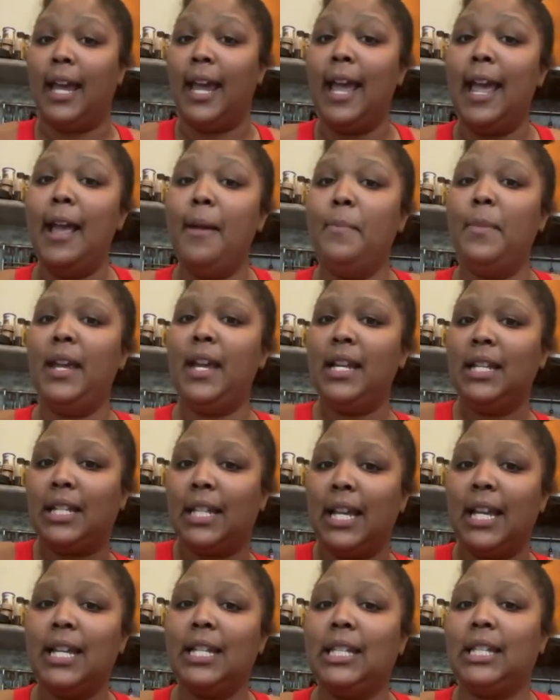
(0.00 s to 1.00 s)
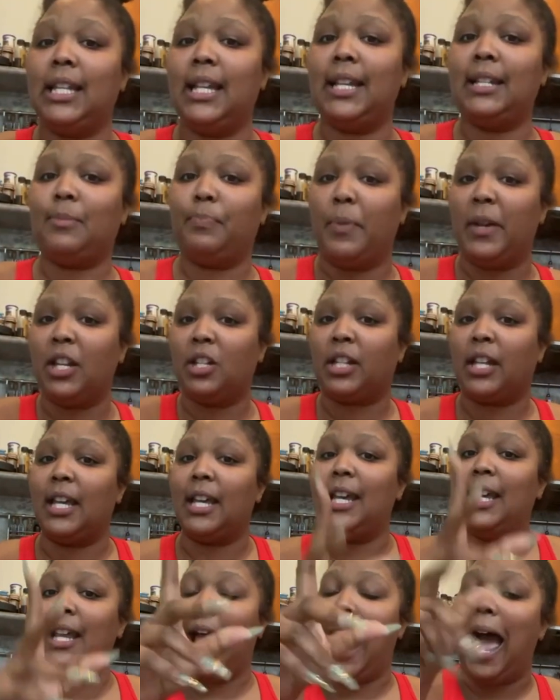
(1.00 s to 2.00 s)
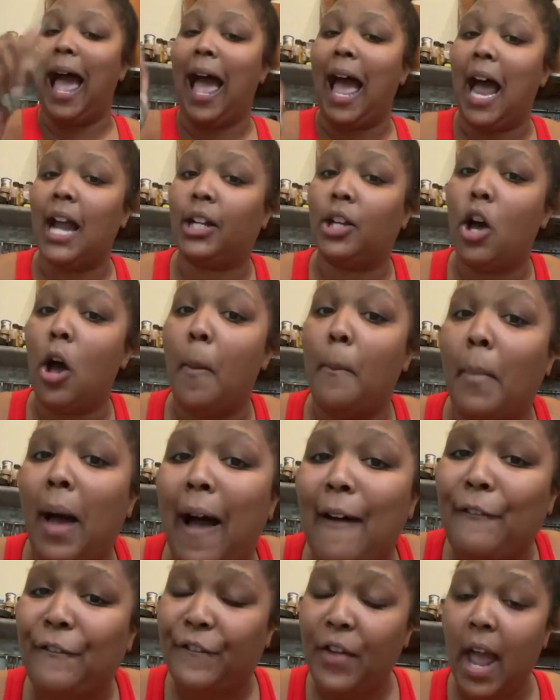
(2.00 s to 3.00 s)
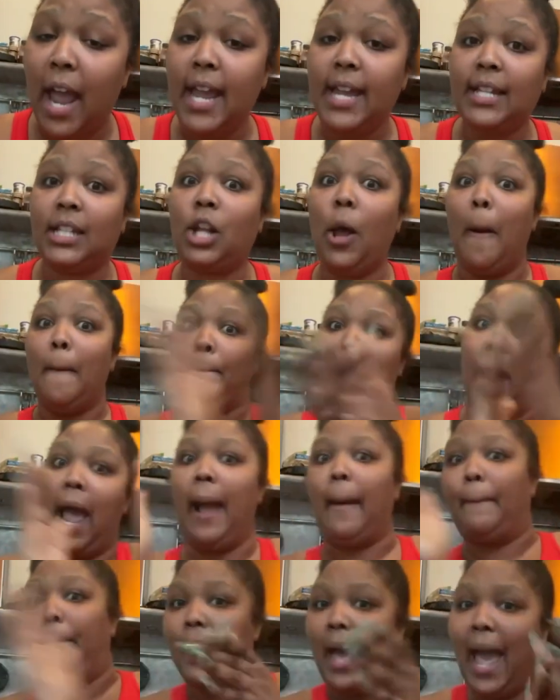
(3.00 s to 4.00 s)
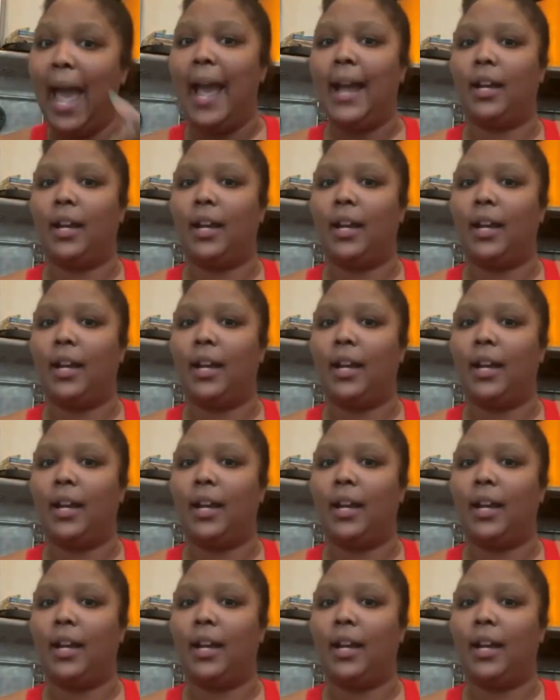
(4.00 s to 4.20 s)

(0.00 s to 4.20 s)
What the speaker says: Give me distance, bitch. Get out of my face. Back.